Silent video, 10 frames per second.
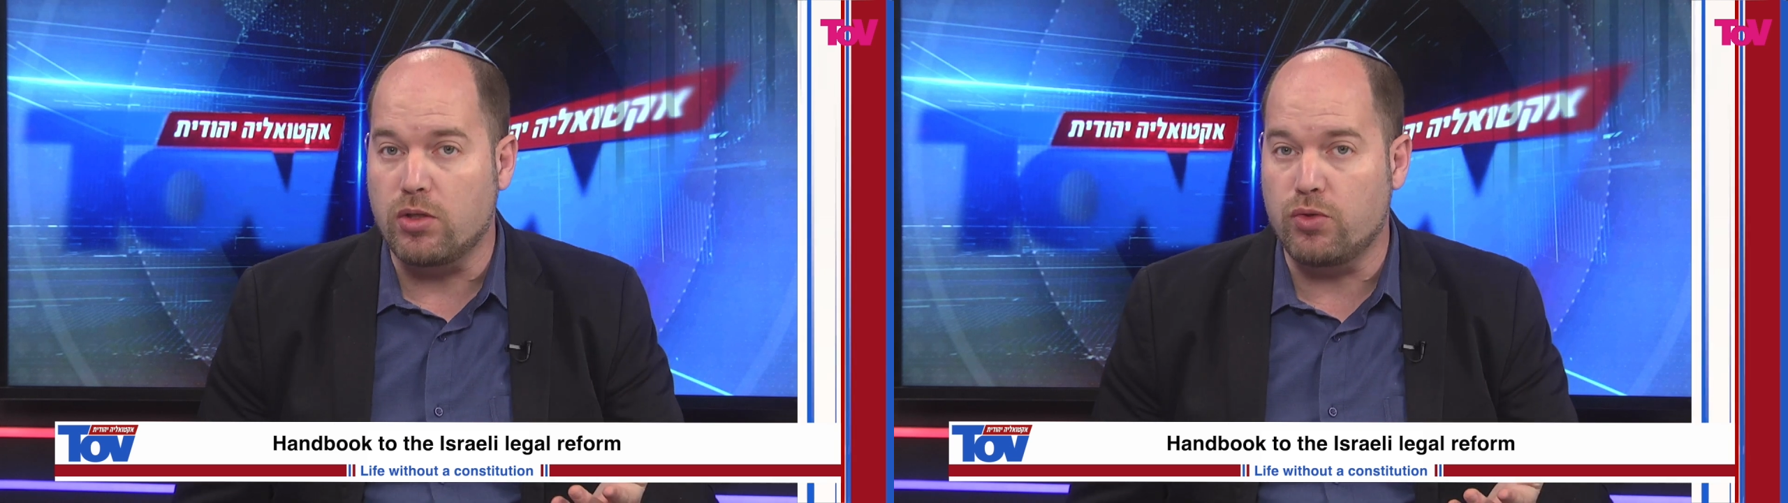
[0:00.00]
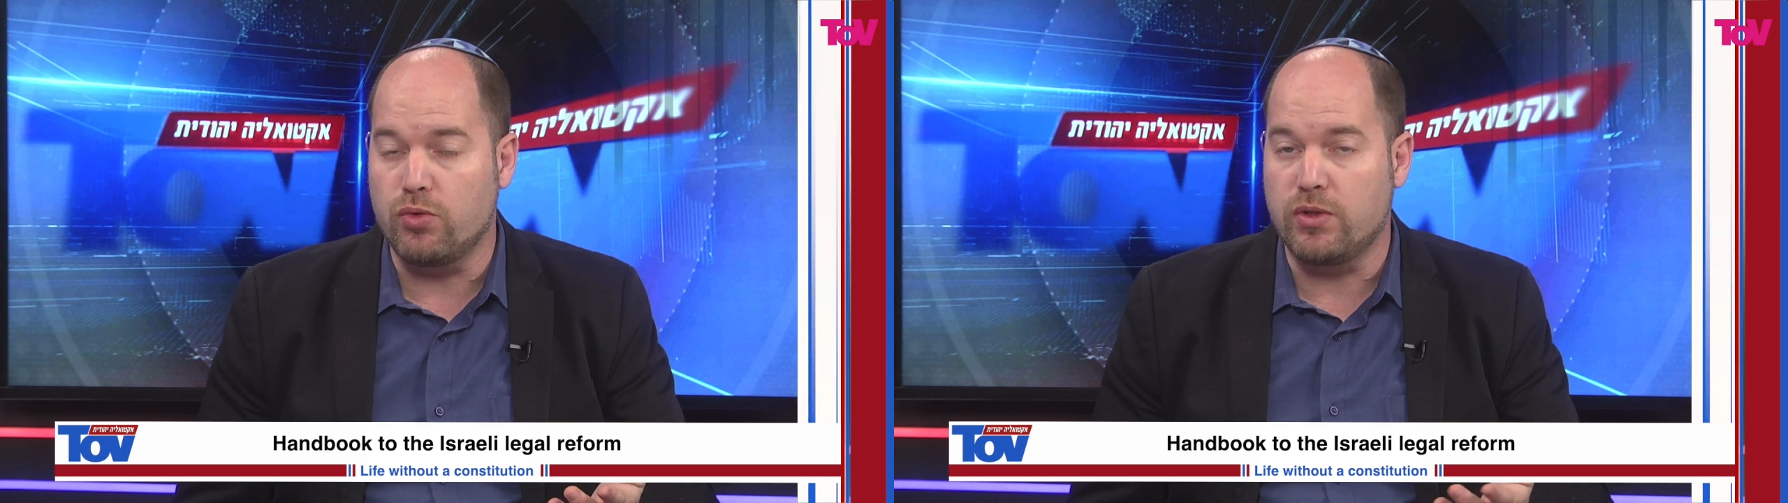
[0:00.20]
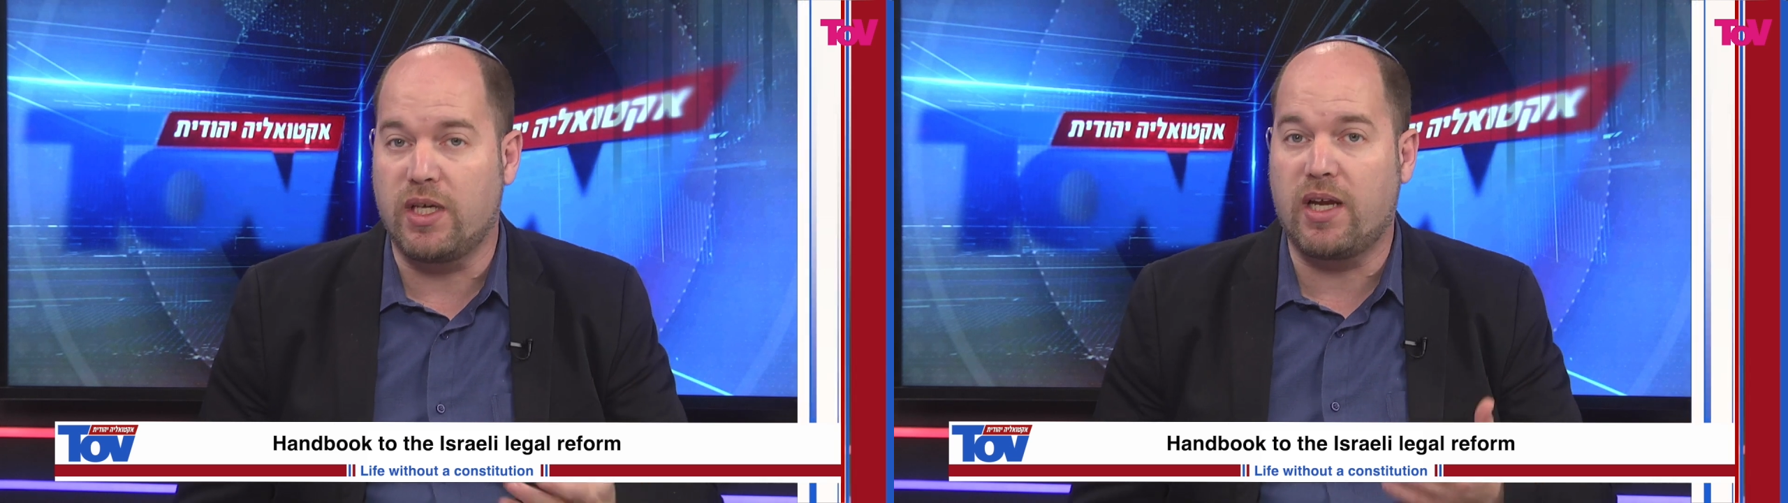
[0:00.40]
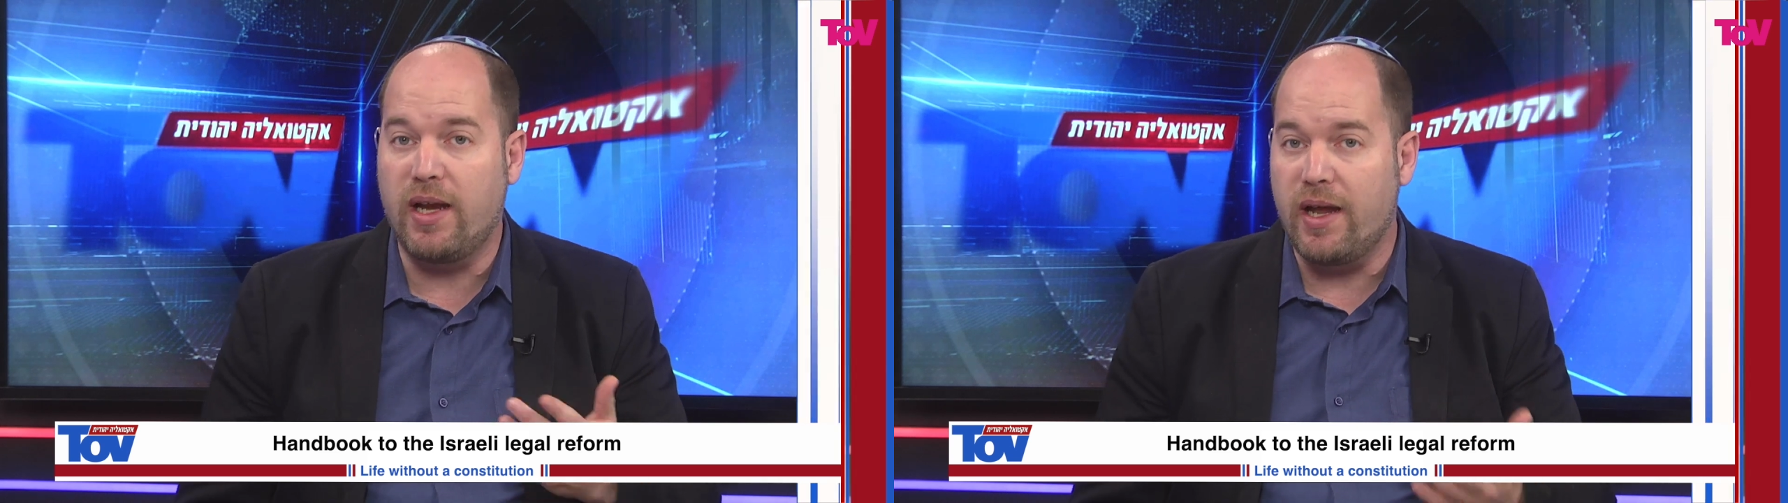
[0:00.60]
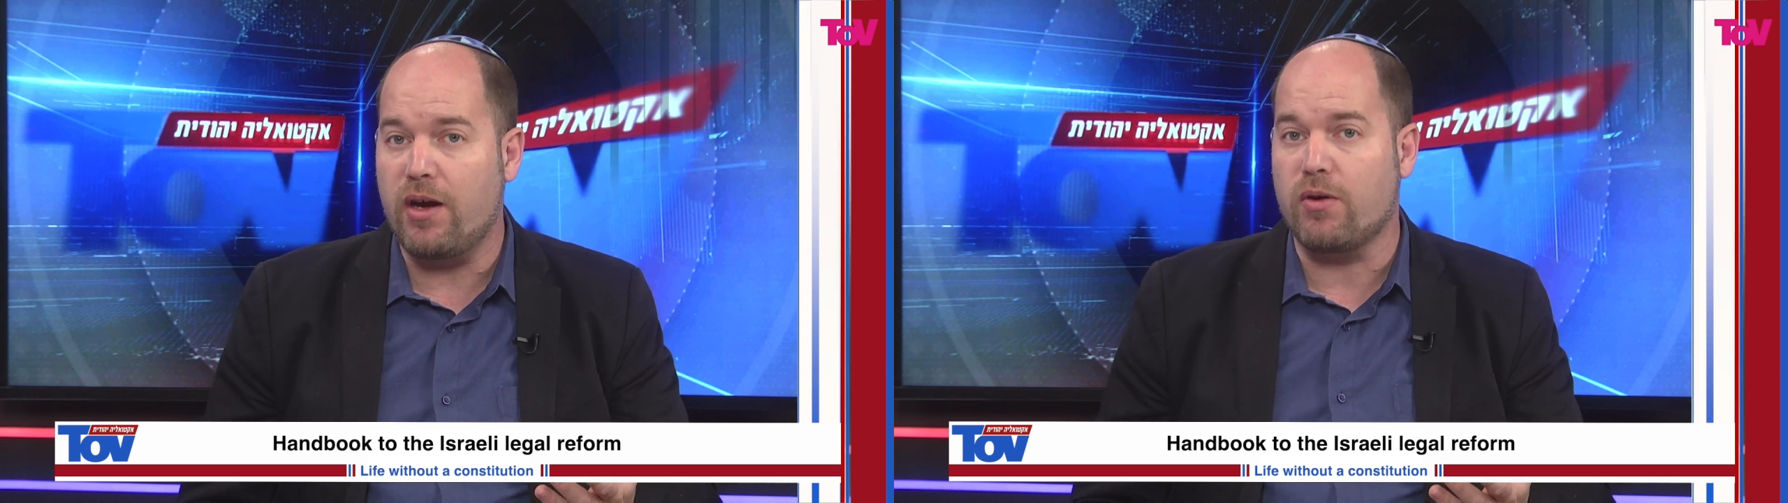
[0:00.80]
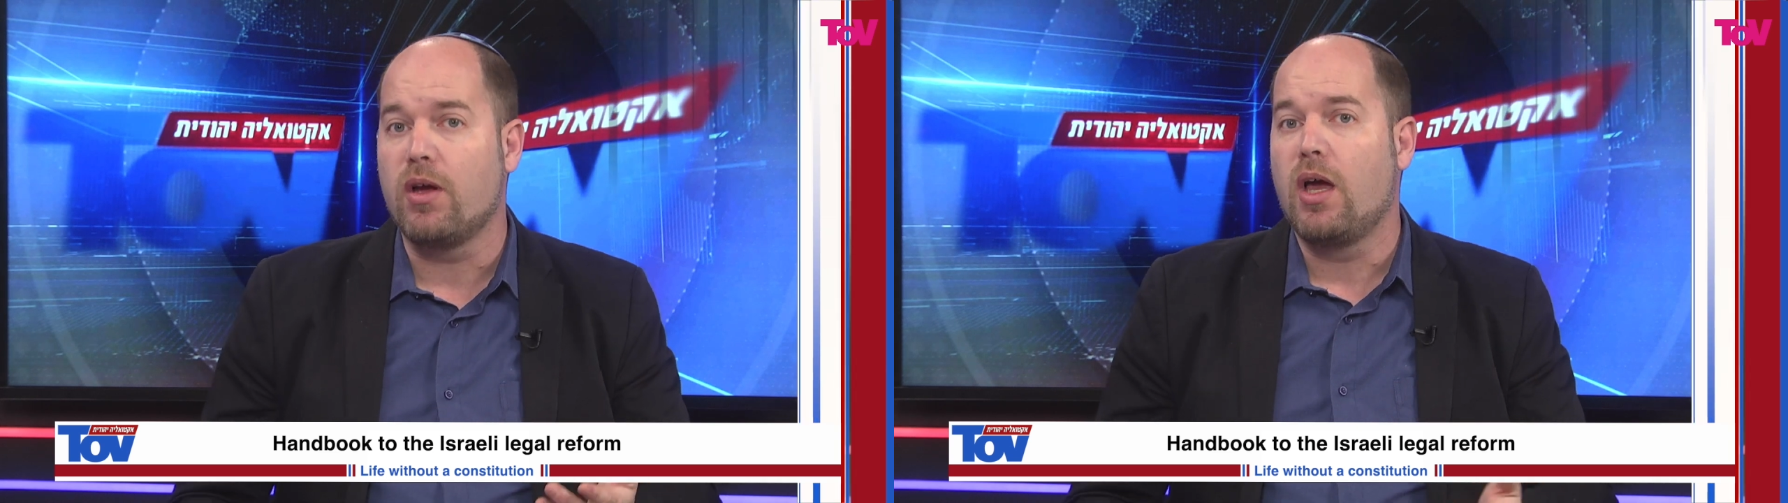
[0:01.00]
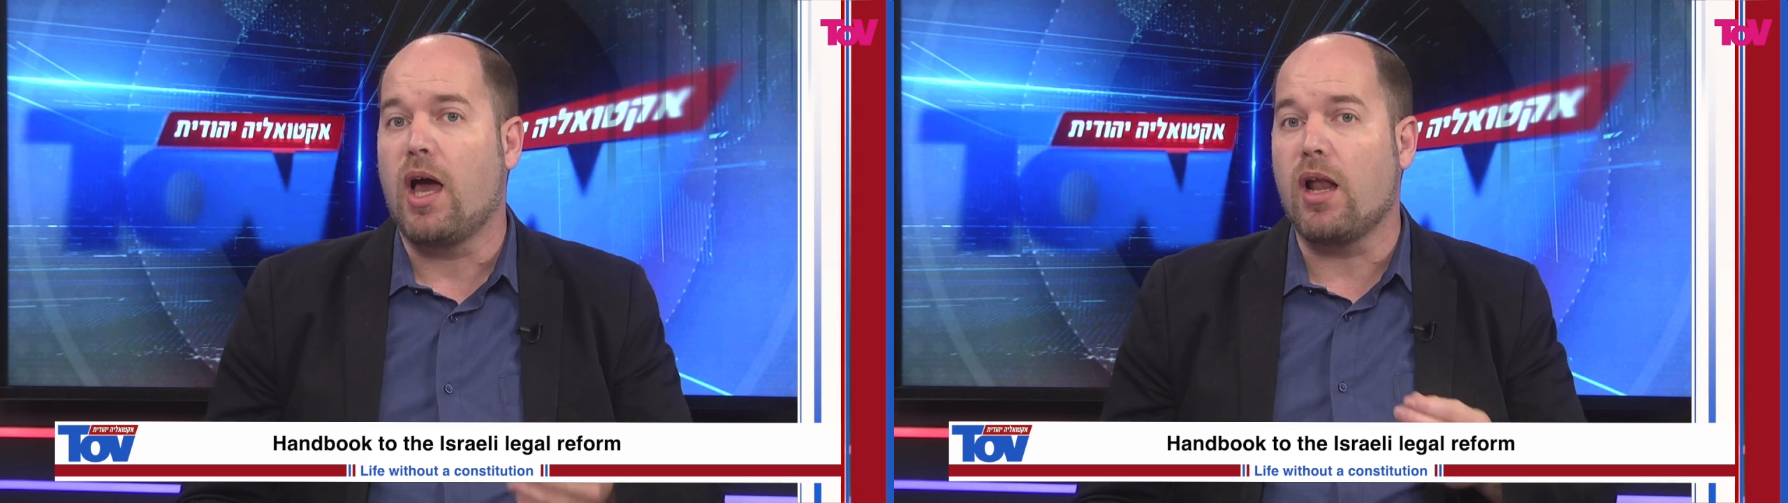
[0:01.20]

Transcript: to declare a